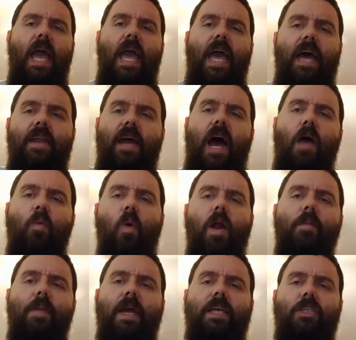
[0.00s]
and I
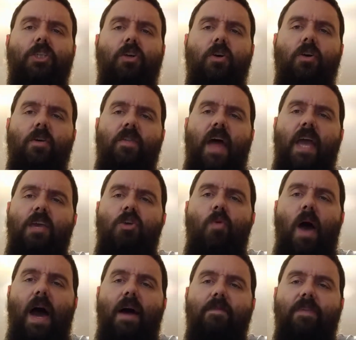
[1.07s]
want to make sure that
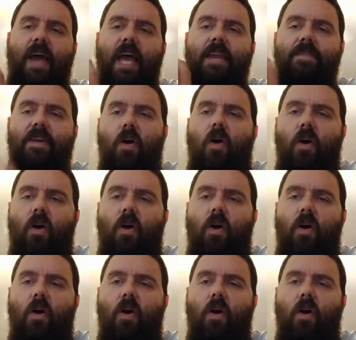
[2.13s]
you have kind of an